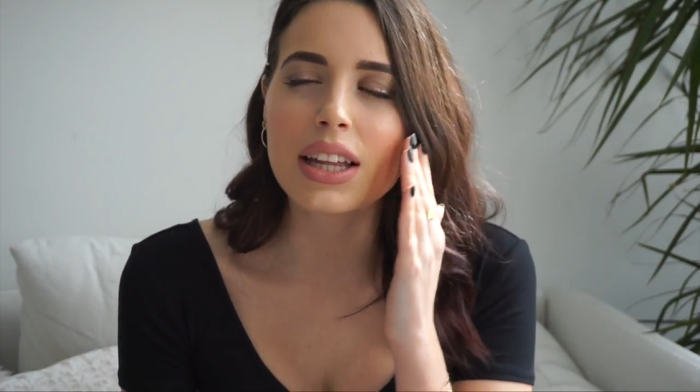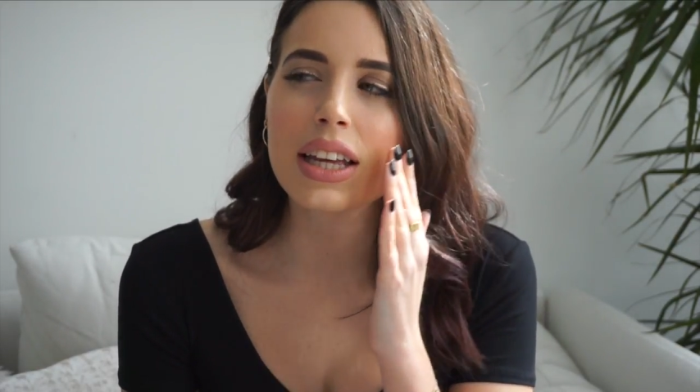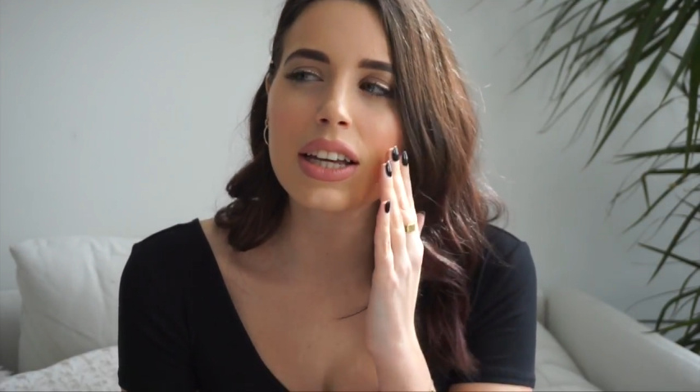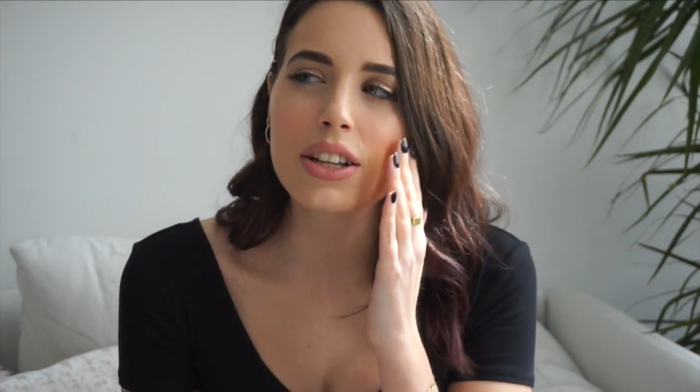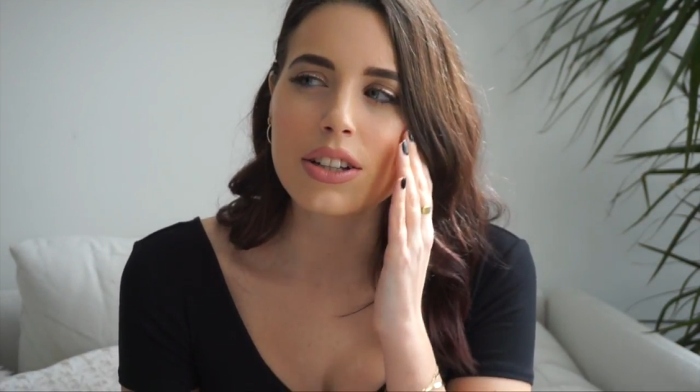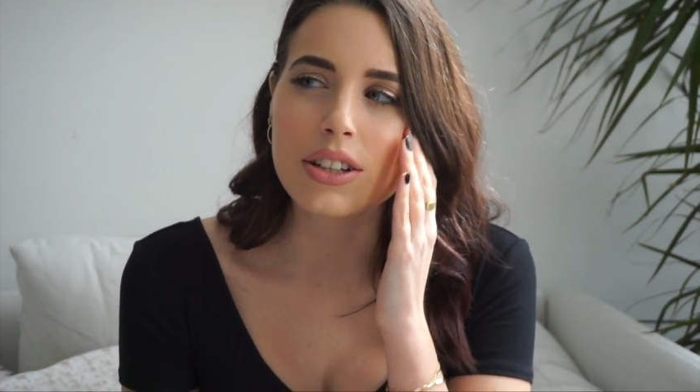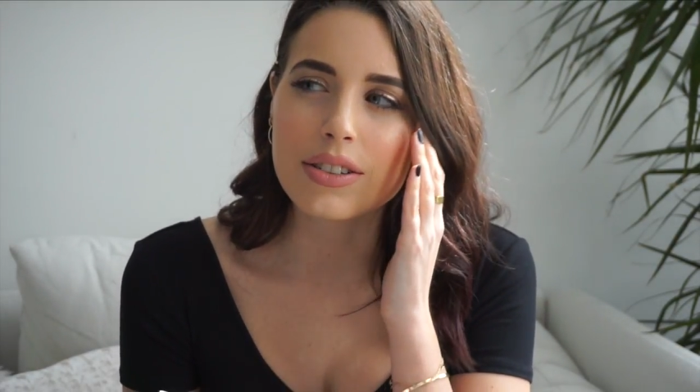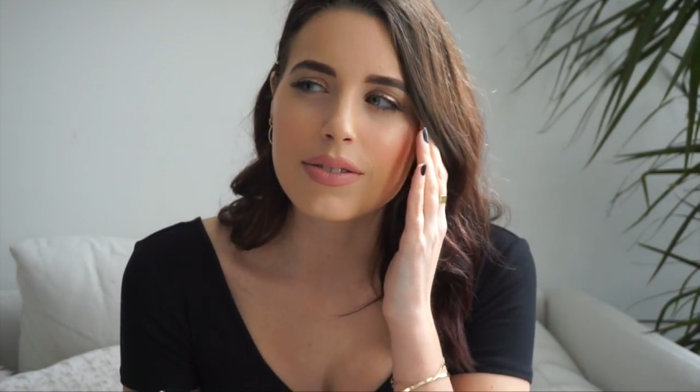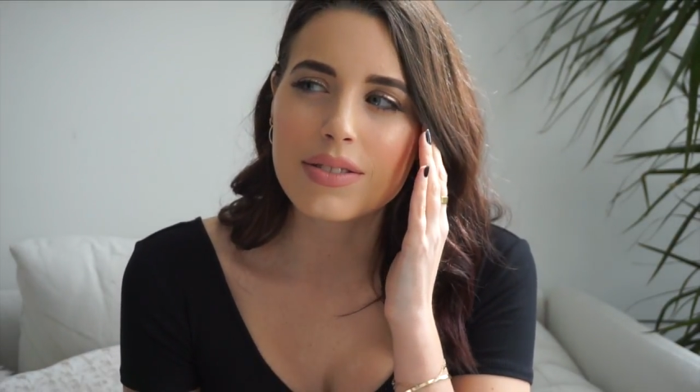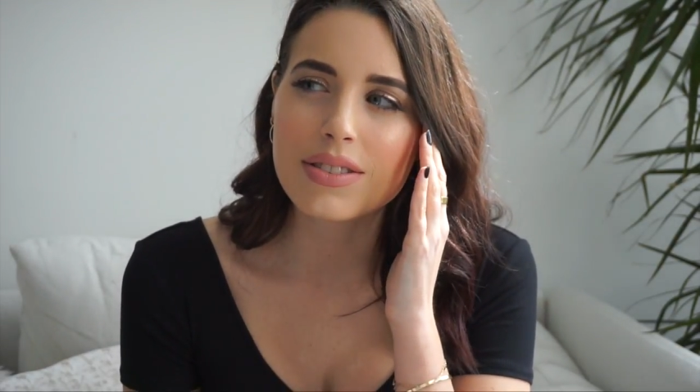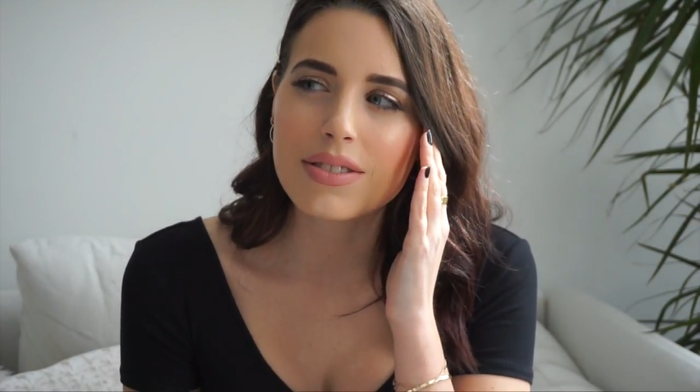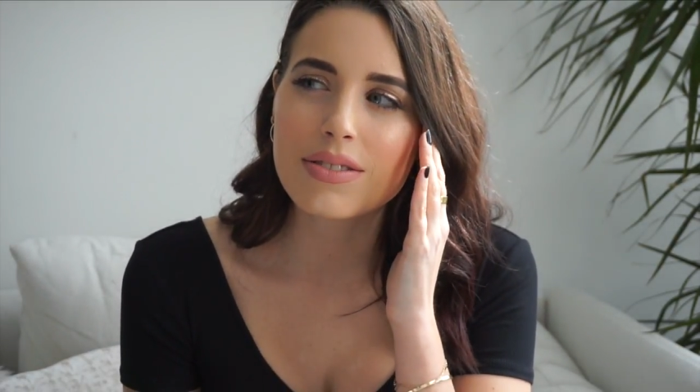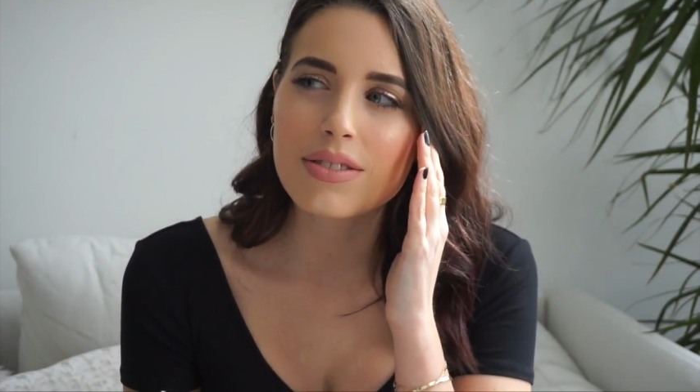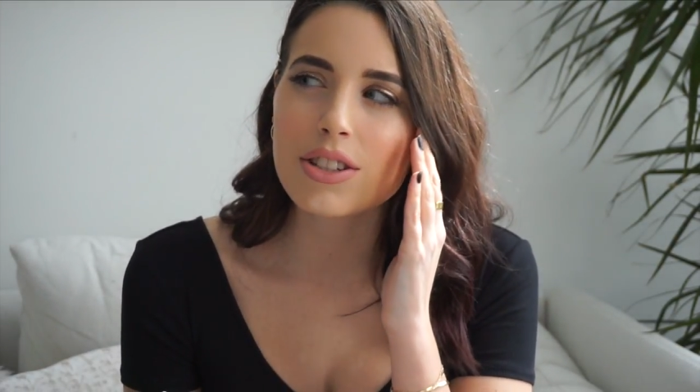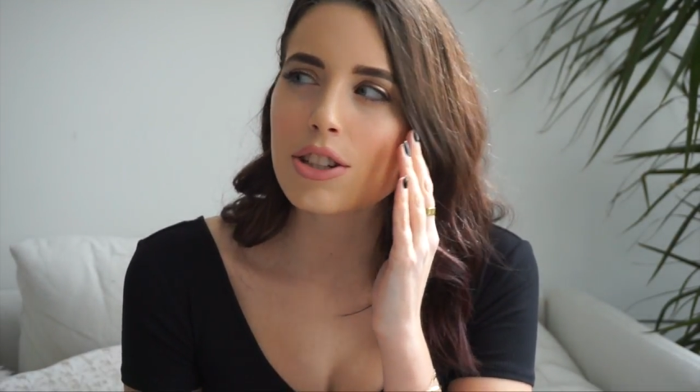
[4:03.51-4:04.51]
like
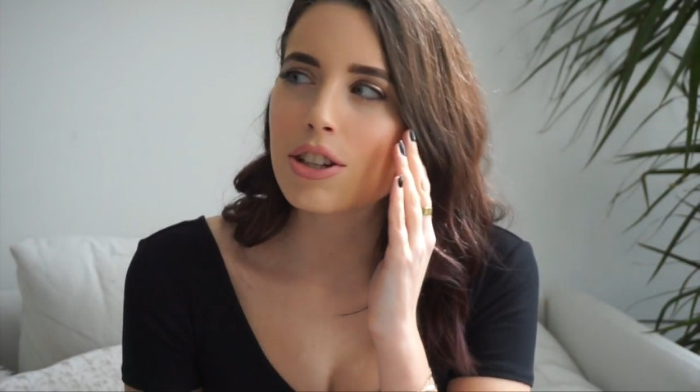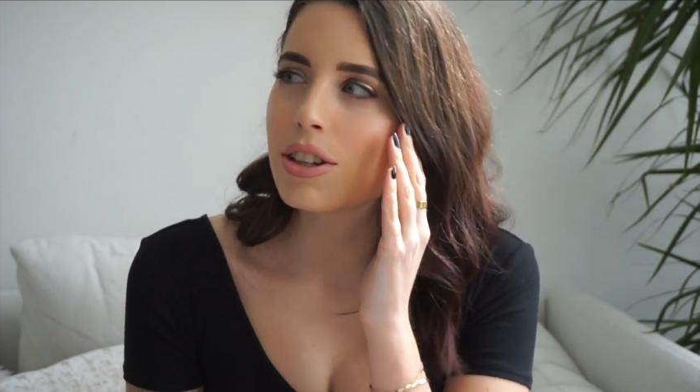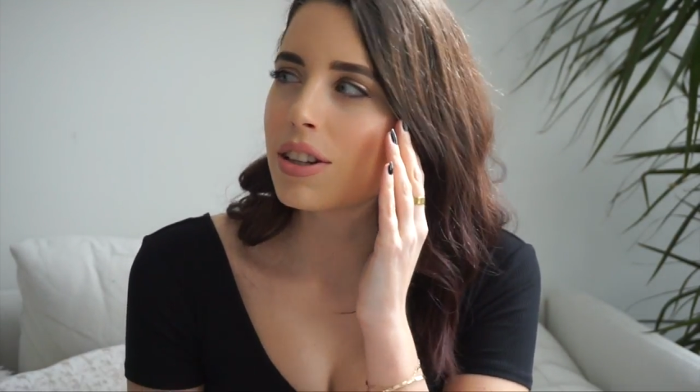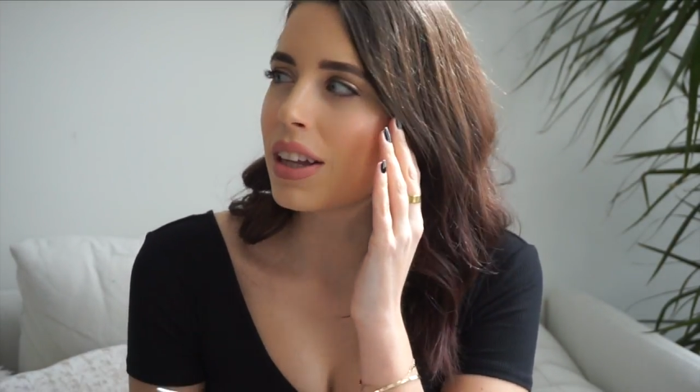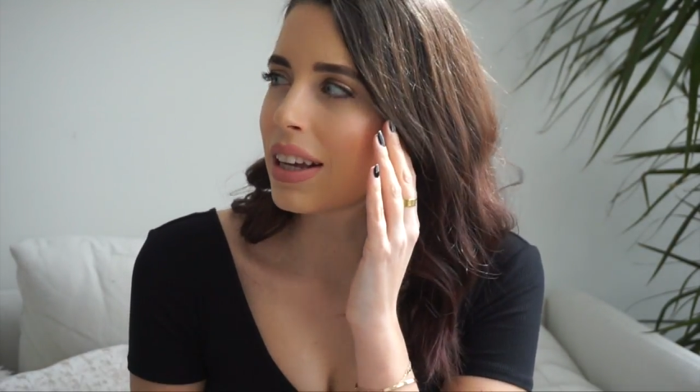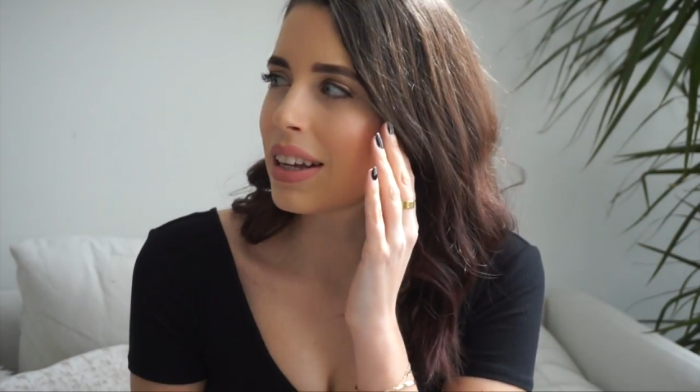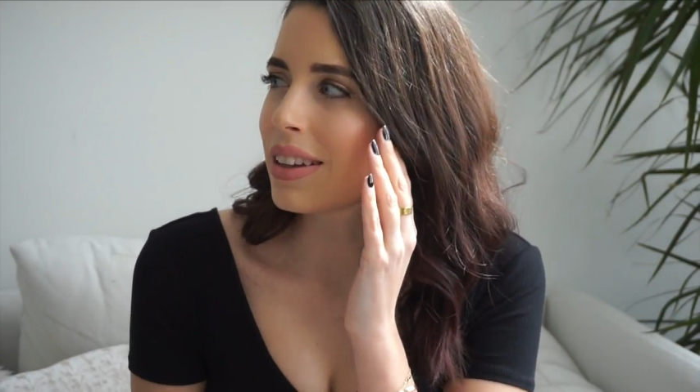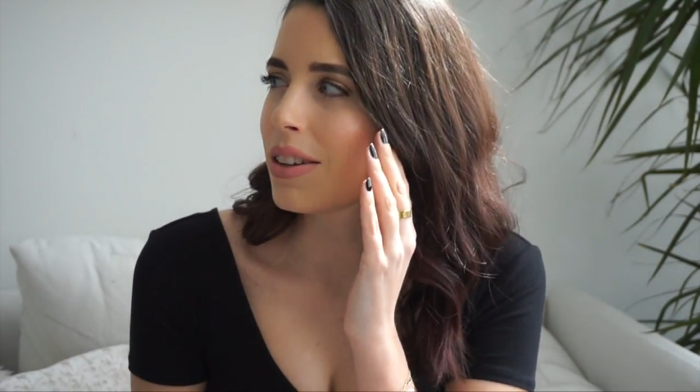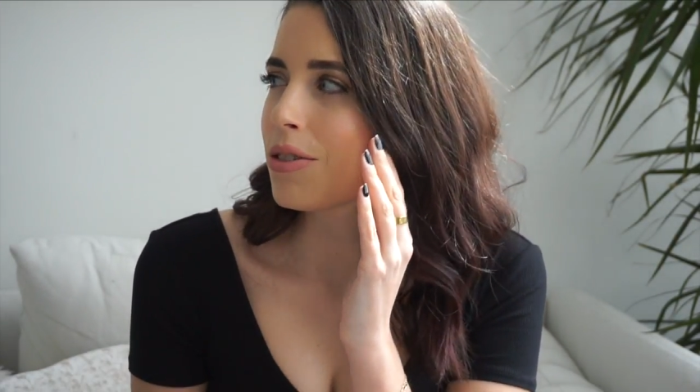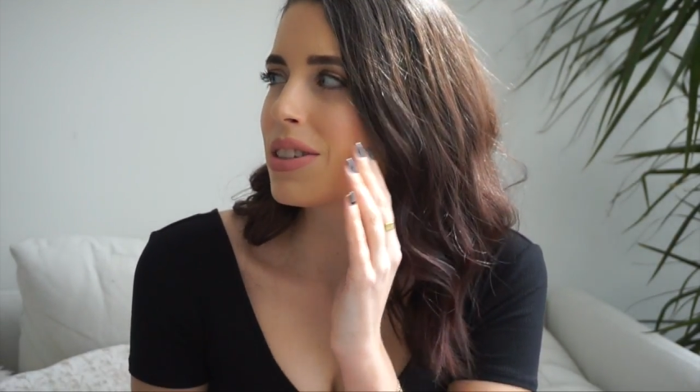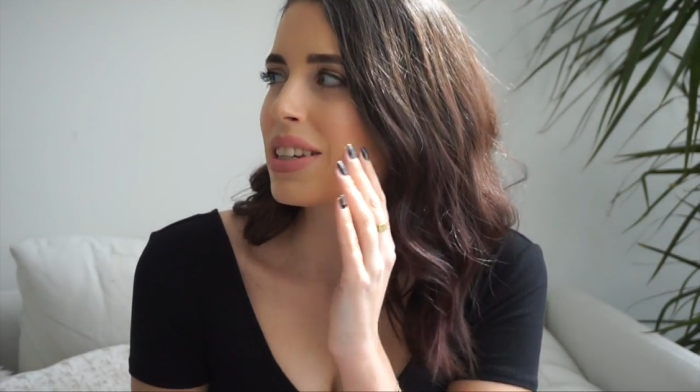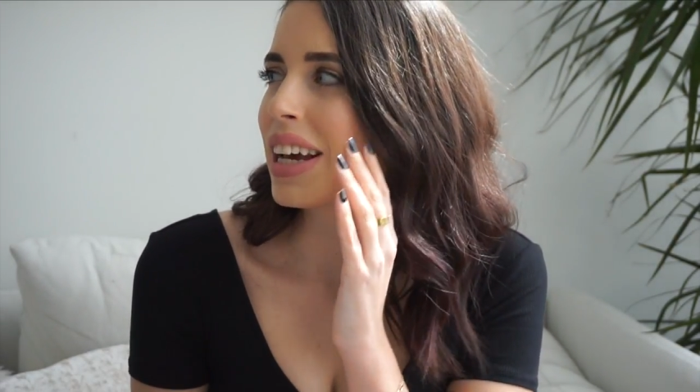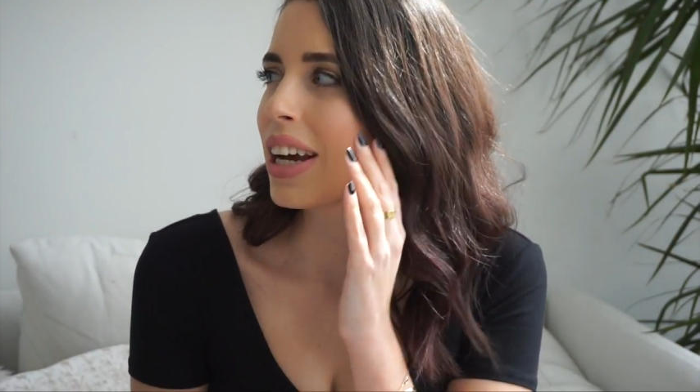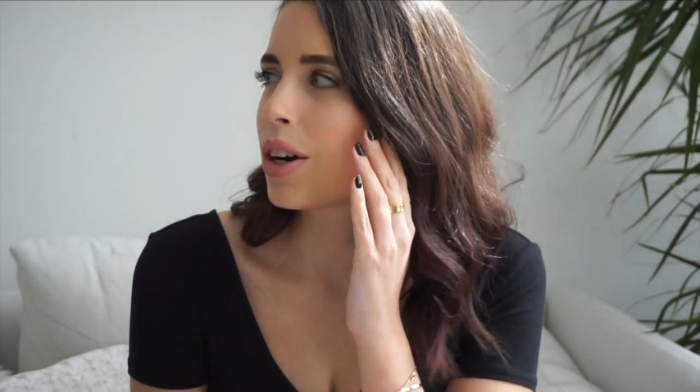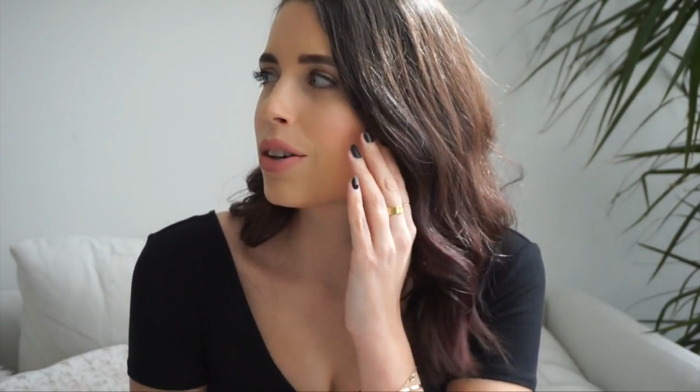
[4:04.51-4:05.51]

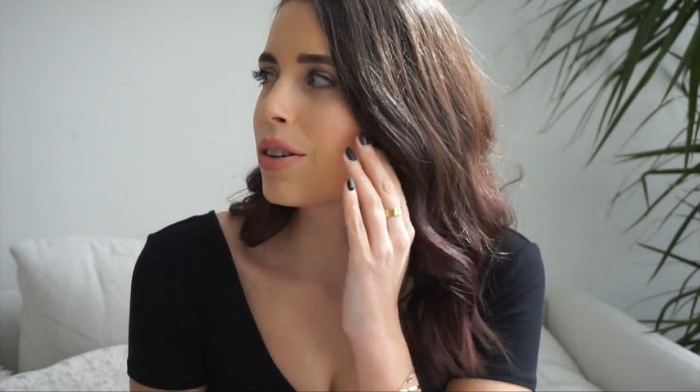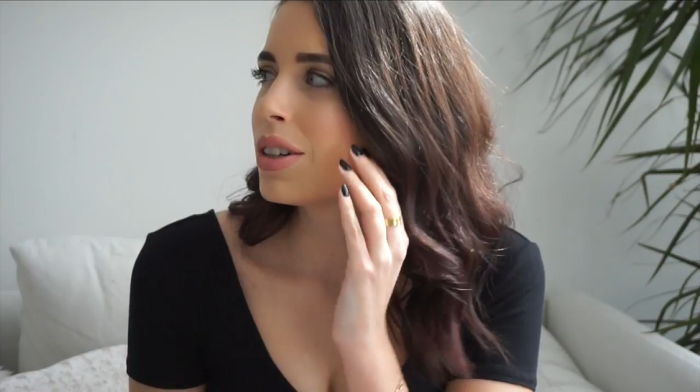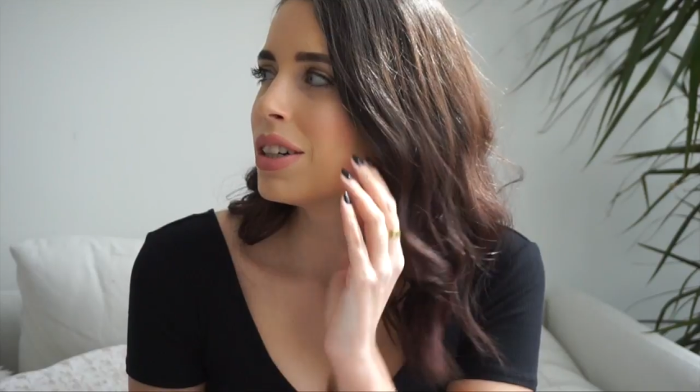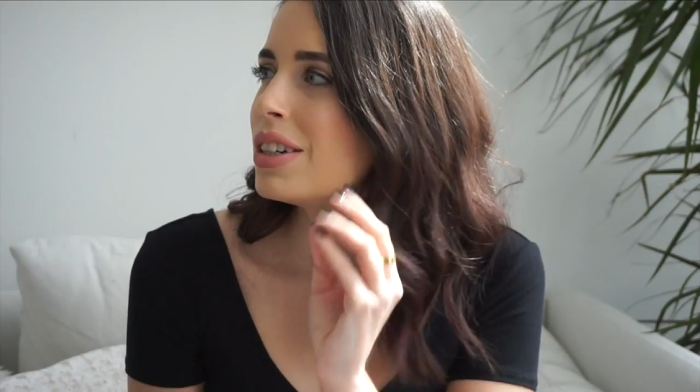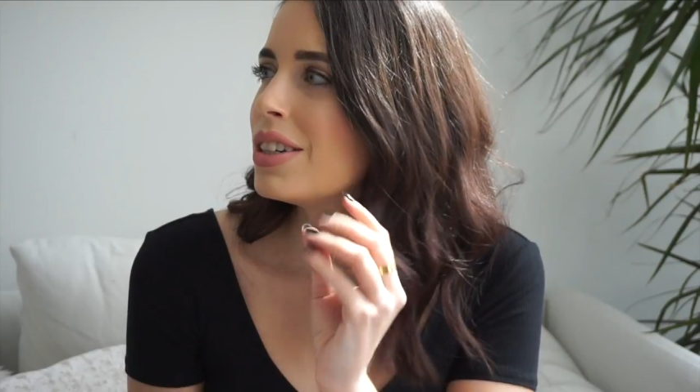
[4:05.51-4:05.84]
there's like